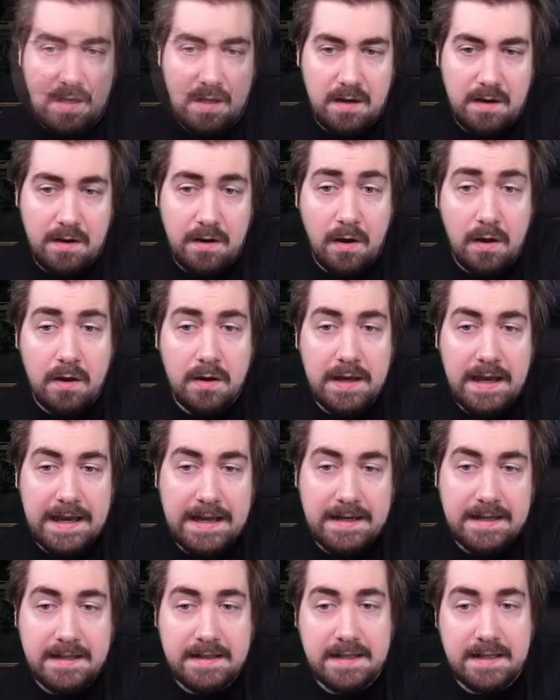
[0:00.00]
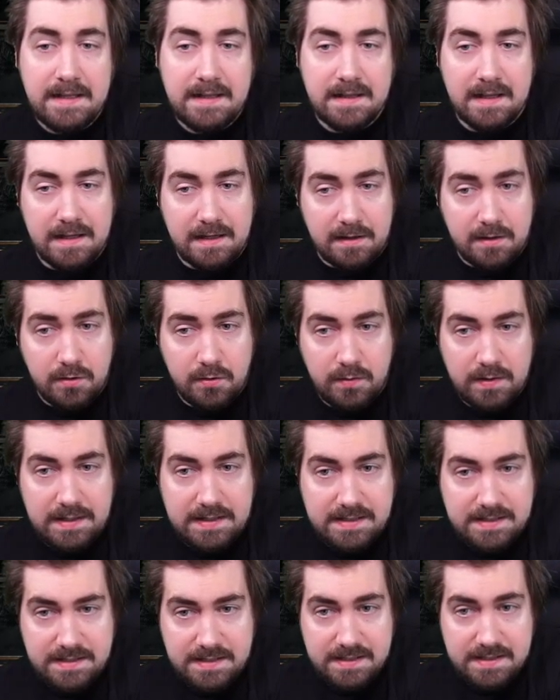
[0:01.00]
Not anything like
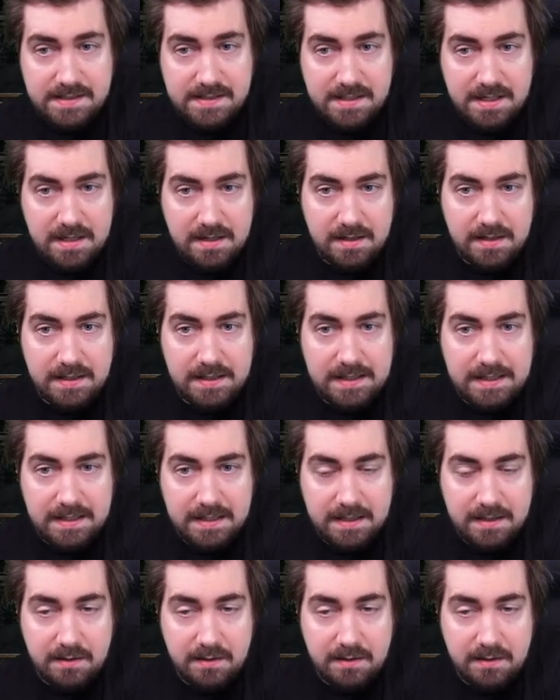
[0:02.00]
crazy scary here.